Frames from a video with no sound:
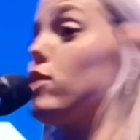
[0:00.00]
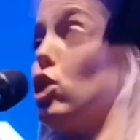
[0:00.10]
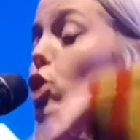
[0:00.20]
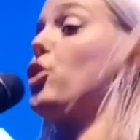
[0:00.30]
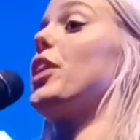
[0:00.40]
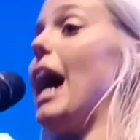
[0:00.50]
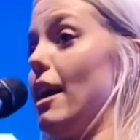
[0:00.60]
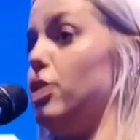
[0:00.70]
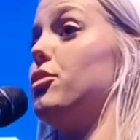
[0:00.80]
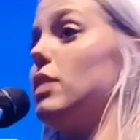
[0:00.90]
I have to learn
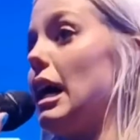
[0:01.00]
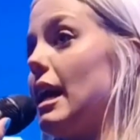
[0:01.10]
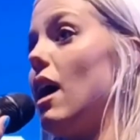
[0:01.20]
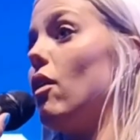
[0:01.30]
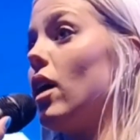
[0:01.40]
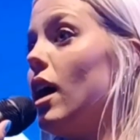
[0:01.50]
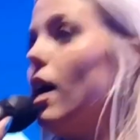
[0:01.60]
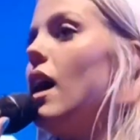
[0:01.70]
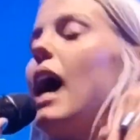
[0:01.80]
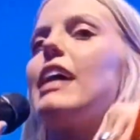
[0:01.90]
how to do that now.
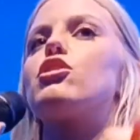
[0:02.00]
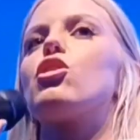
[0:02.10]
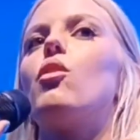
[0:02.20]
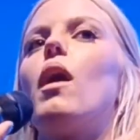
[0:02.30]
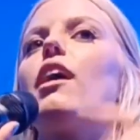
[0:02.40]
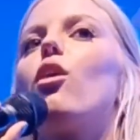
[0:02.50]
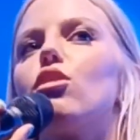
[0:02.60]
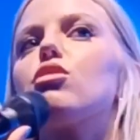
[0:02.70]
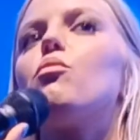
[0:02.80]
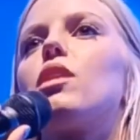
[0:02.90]
And so I
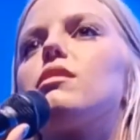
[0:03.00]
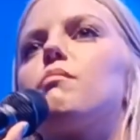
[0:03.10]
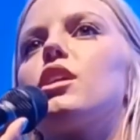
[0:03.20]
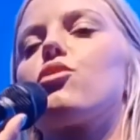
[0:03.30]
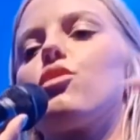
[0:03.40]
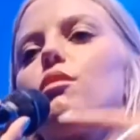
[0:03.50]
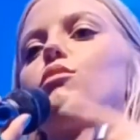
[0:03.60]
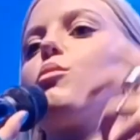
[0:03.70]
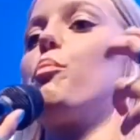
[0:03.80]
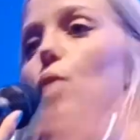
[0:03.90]
also wanted to make sure that it
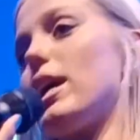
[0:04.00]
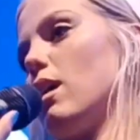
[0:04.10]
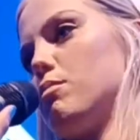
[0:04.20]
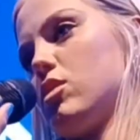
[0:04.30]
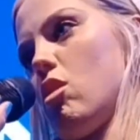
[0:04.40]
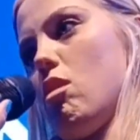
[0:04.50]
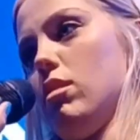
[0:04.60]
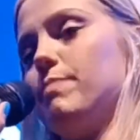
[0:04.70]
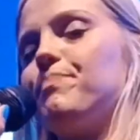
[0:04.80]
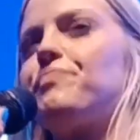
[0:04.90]
was a breakup
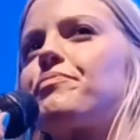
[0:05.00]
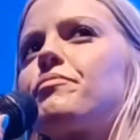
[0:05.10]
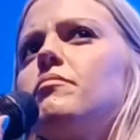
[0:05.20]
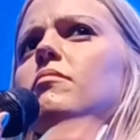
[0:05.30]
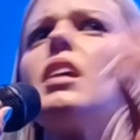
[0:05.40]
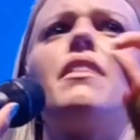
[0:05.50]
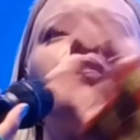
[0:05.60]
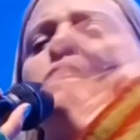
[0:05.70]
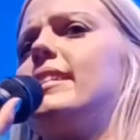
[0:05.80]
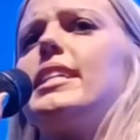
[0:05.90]
song
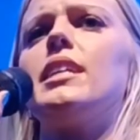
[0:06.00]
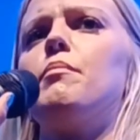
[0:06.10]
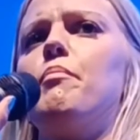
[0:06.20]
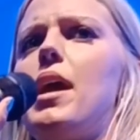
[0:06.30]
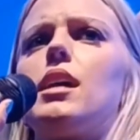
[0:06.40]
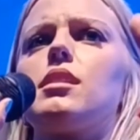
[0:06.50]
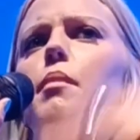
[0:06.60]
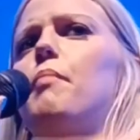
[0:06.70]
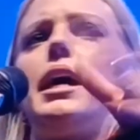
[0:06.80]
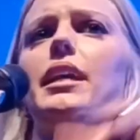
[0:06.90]
that didn't make
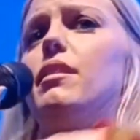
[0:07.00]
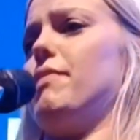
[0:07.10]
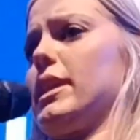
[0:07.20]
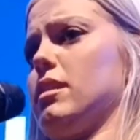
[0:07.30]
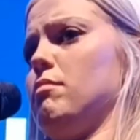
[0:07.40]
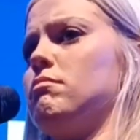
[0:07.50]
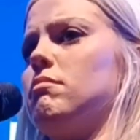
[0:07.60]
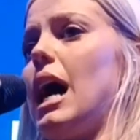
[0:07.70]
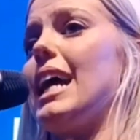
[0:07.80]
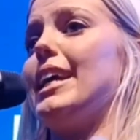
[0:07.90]
somebody the victim,
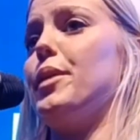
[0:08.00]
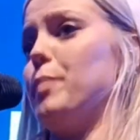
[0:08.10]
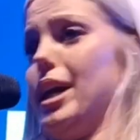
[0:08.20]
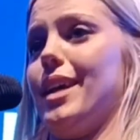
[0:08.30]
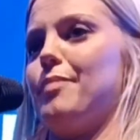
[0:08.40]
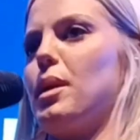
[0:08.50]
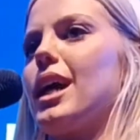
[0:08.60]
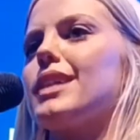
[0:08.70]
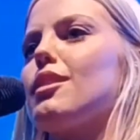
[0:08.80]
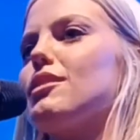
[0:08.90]
i.e. me.
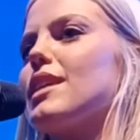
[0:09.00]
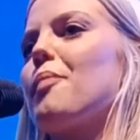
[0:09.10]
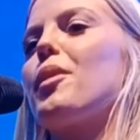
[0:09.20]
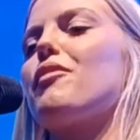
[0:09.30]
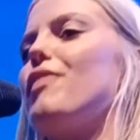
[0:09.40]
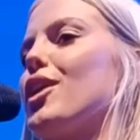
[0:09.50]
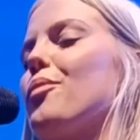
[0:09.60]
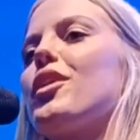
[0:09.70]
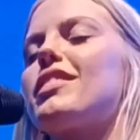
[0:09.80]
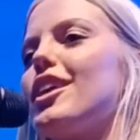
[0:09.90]
Because I was like, motherfucker,
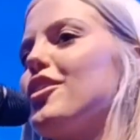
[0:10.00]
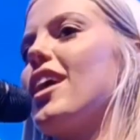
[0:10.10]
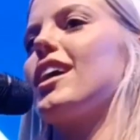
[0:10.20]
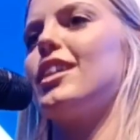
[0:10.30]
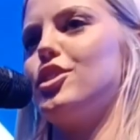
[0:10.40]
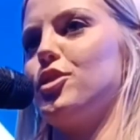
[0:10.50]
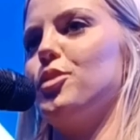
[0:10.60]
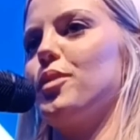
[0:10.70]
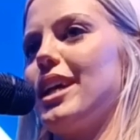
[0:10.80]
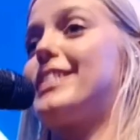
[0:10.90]
one thing you're not gonna
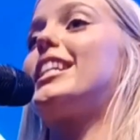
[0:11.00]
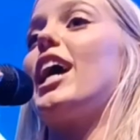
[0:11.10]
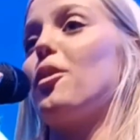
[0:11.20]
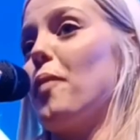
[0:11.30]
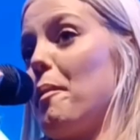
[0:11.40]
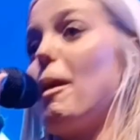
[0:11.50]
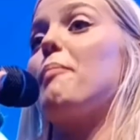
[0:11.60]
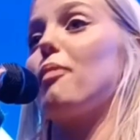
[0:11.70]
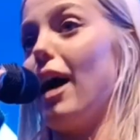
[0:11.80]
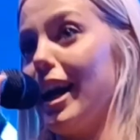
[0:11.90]
do is take away
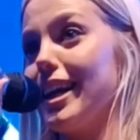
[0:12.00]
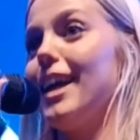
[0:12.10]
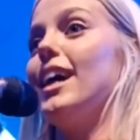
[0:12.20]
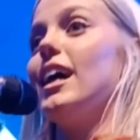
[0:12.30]
my pride.